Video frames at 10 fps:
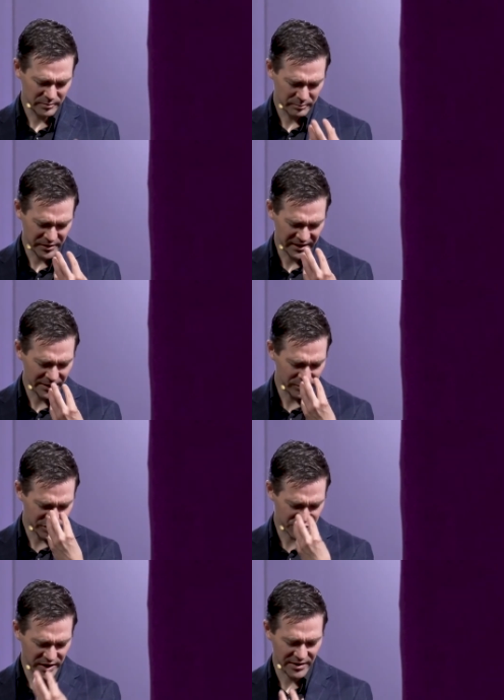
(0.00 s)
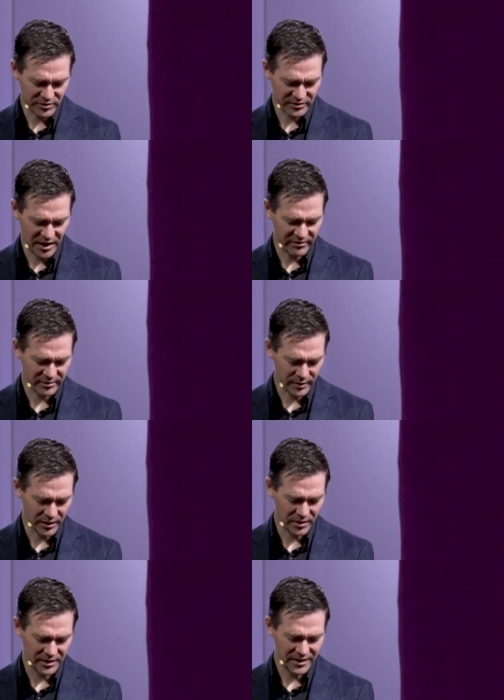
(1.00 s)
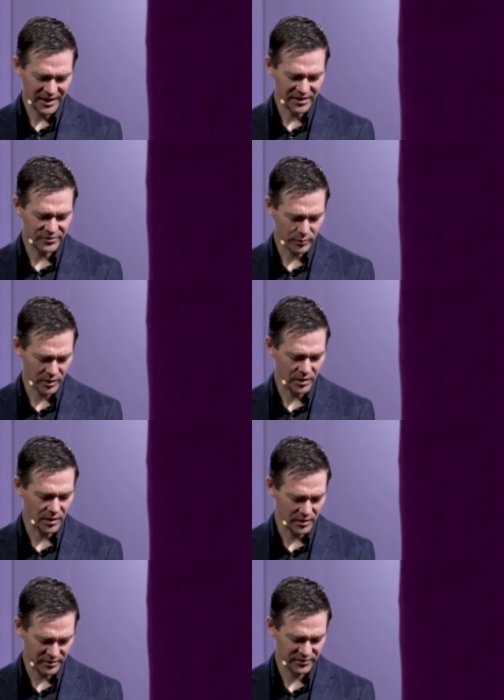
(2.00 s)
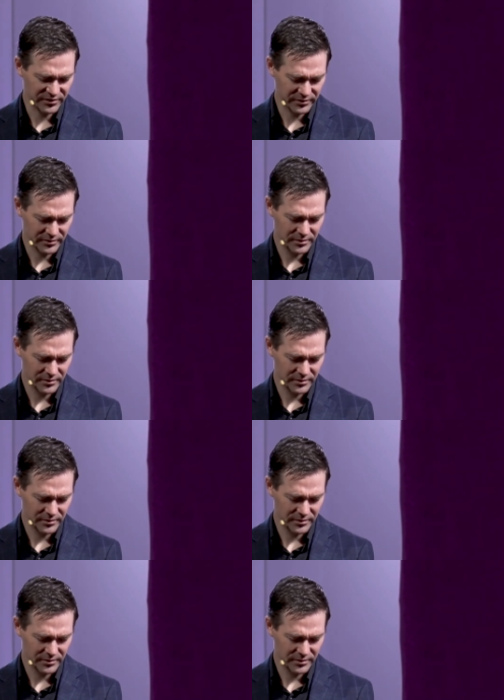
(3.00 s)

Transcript: but that would travel down from our head to our hearts,